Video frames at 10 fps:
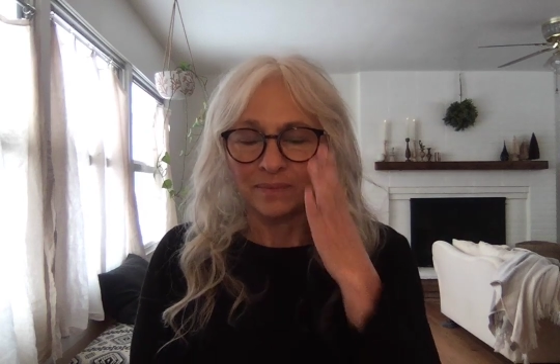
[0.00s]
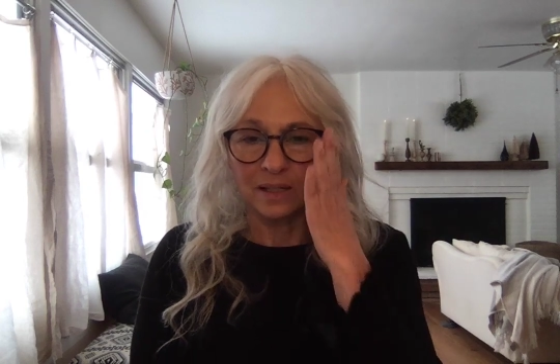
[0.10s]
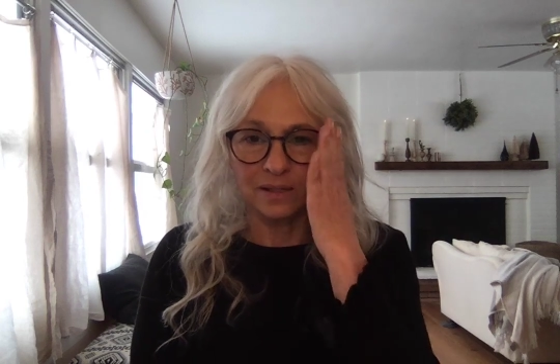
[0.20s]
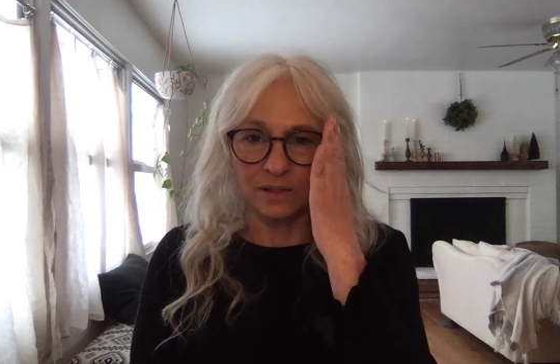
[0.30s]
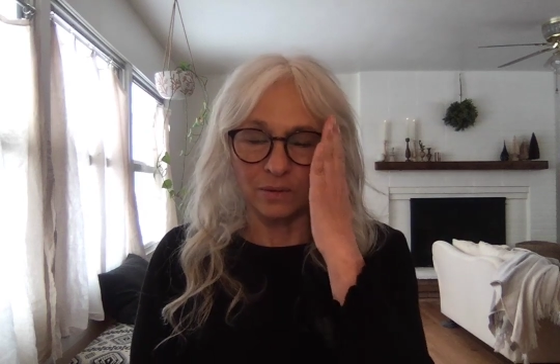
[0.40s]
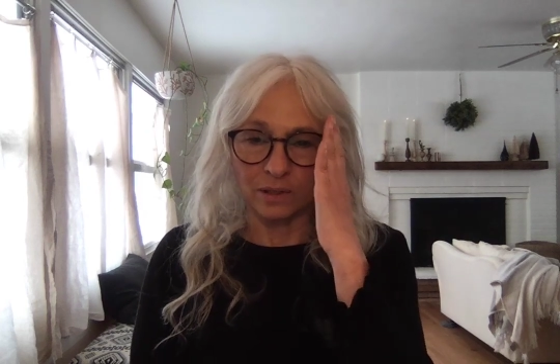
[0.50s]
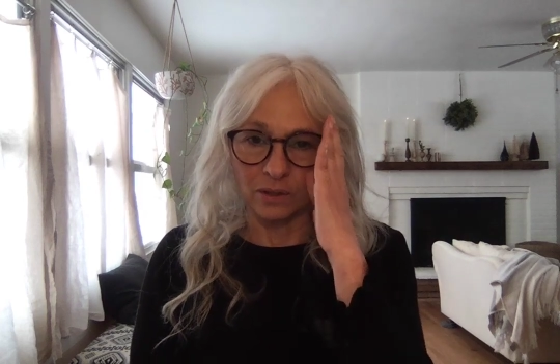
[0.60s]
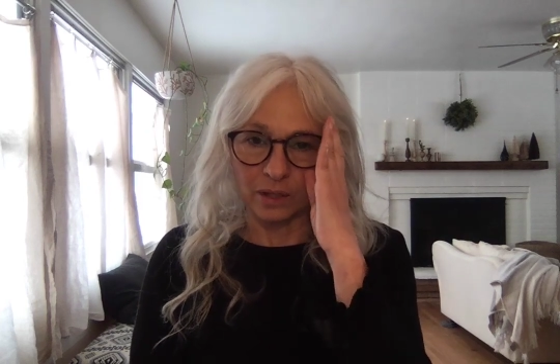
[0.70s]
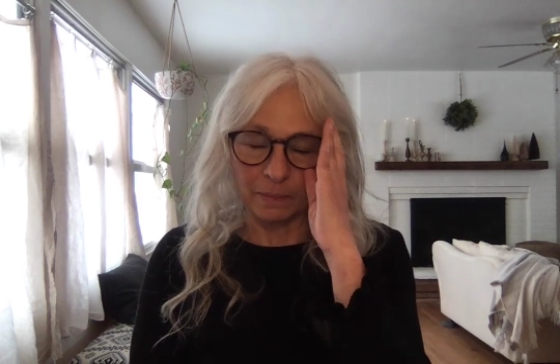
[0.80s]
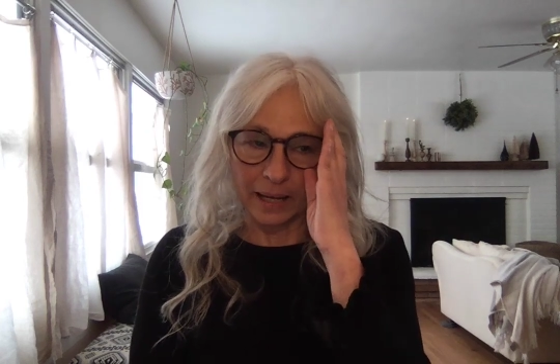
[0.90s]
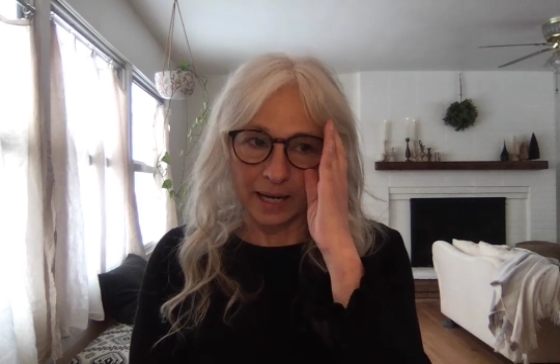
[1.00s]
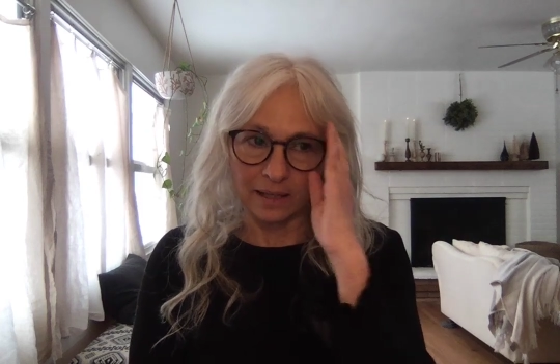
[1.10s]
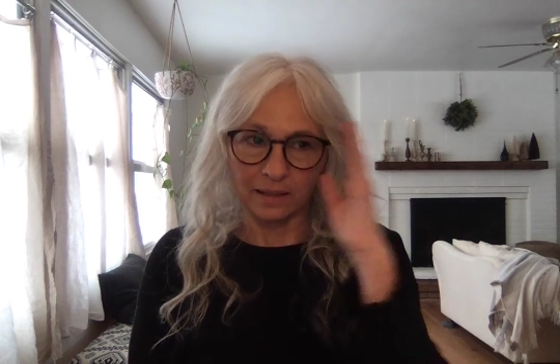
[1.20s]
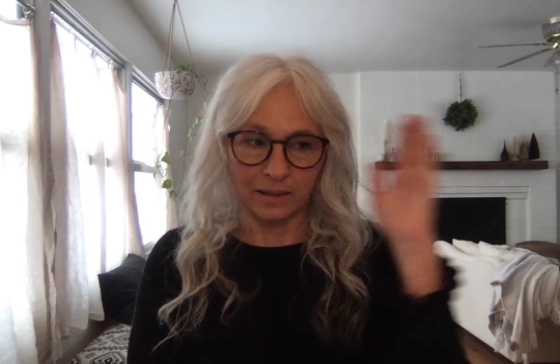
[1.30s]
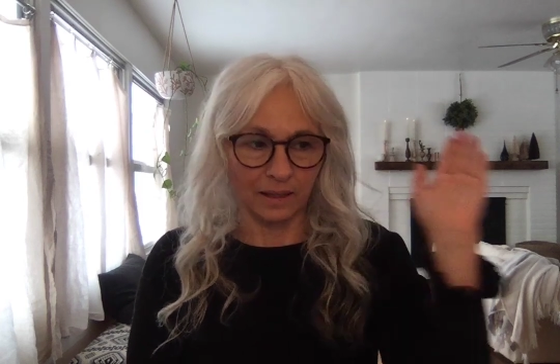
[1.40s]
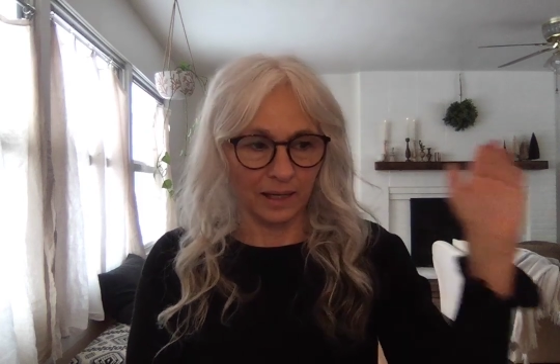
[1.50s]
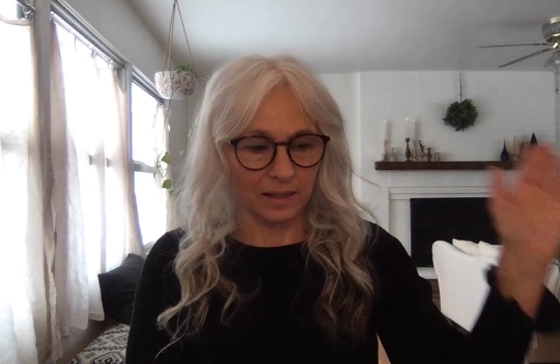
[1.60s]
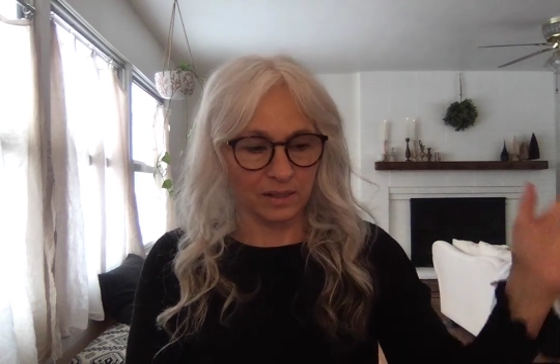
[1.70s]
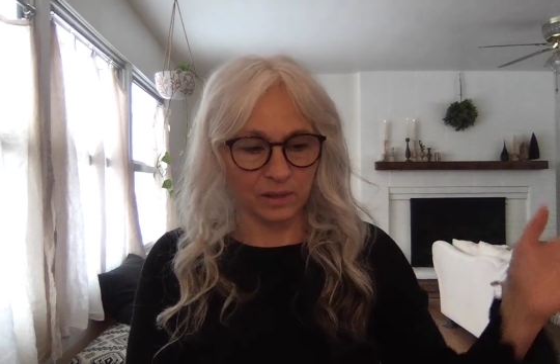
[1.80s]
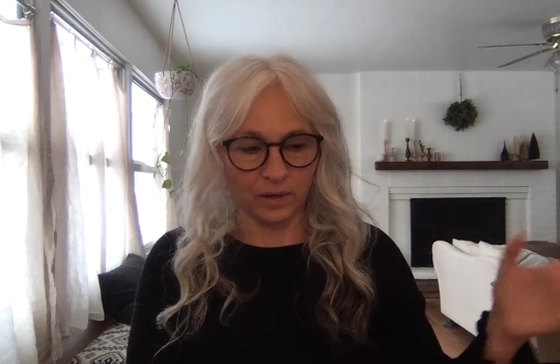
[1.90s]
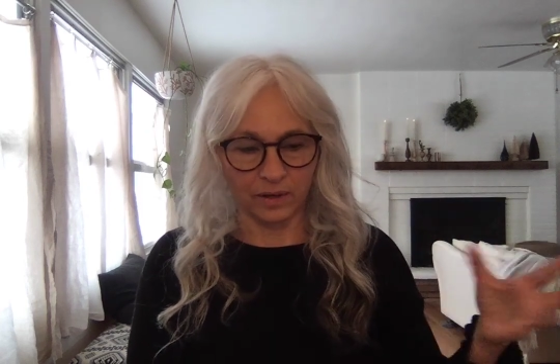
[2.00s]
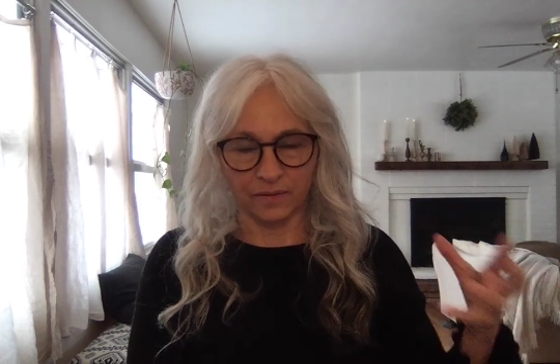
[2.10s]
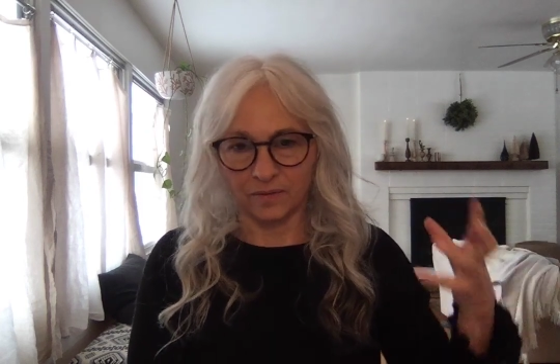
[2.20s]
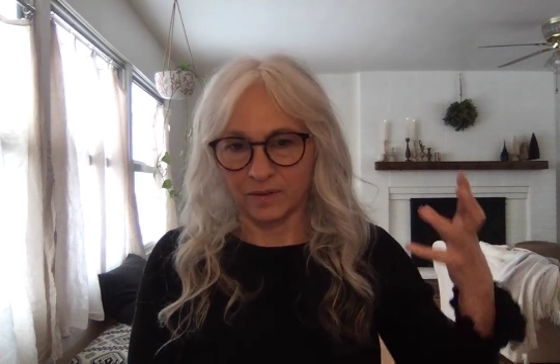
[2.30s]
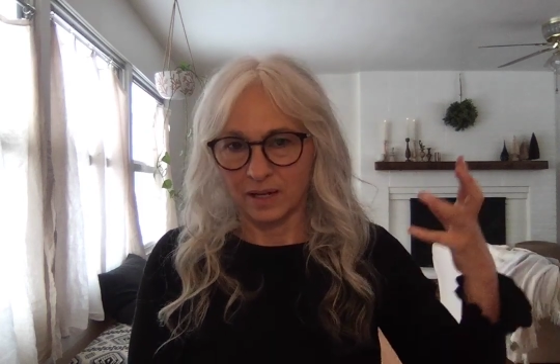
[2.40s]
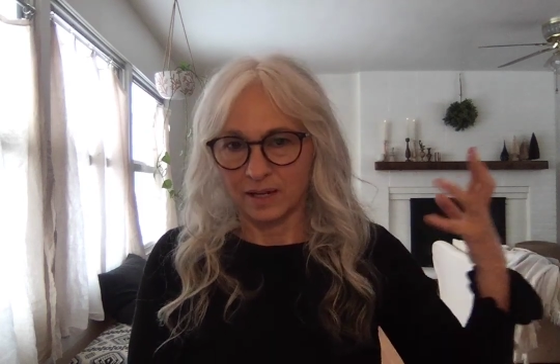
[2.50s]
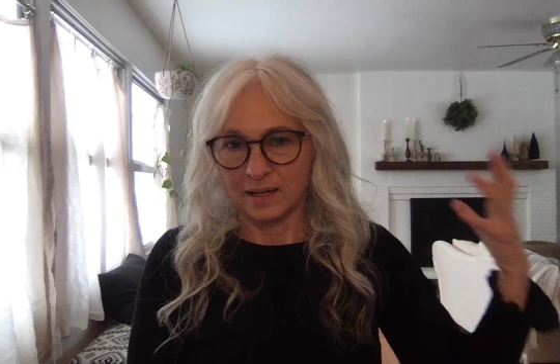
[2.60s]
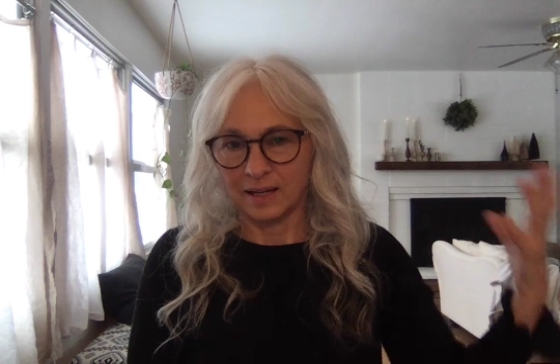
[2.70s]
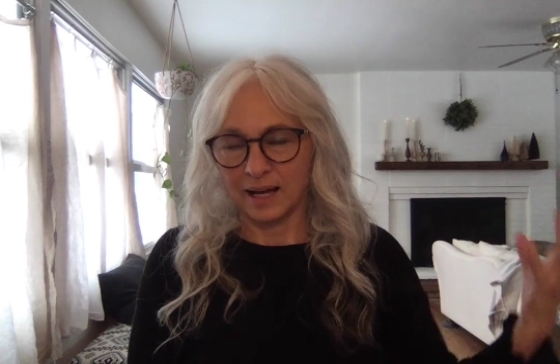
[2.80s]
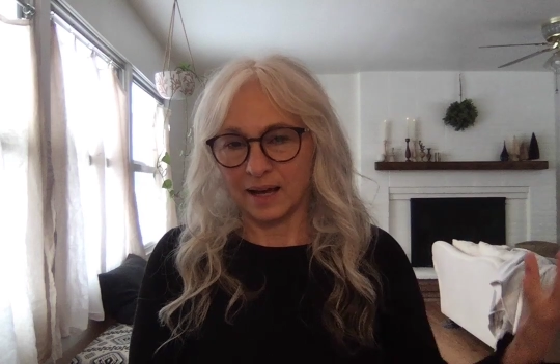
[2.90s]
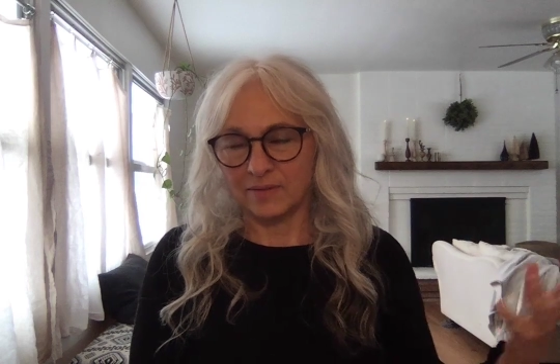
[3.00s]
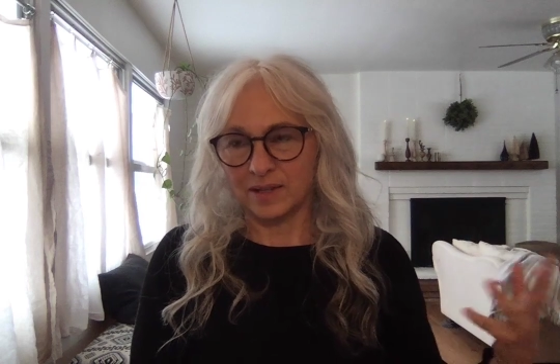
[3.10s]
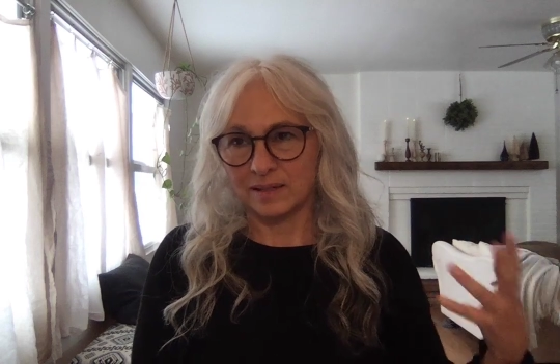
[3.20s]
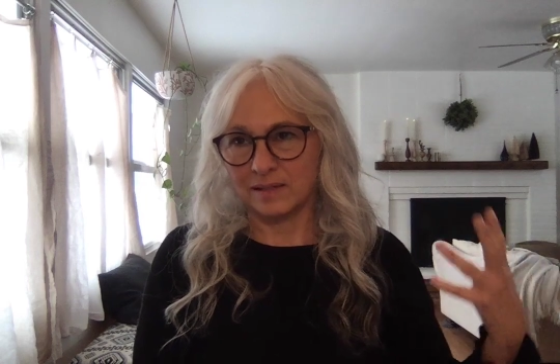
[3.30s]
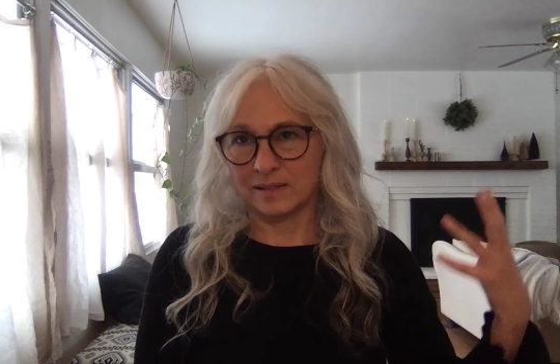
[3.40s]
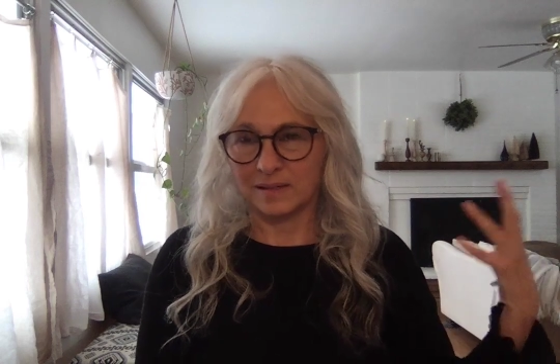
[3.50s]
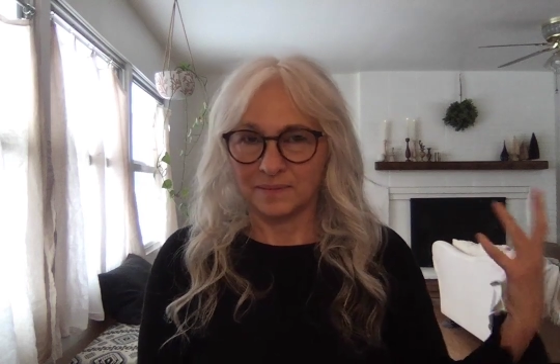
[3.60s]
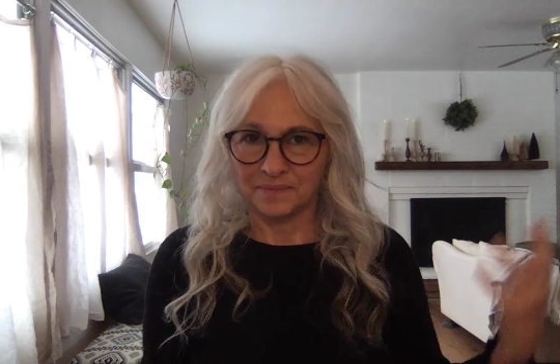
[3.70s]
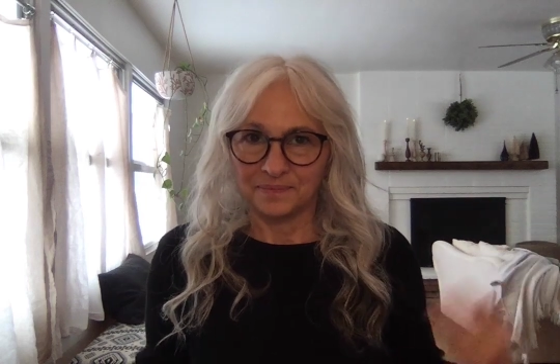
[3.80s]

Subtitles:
because you can look back and sort of have this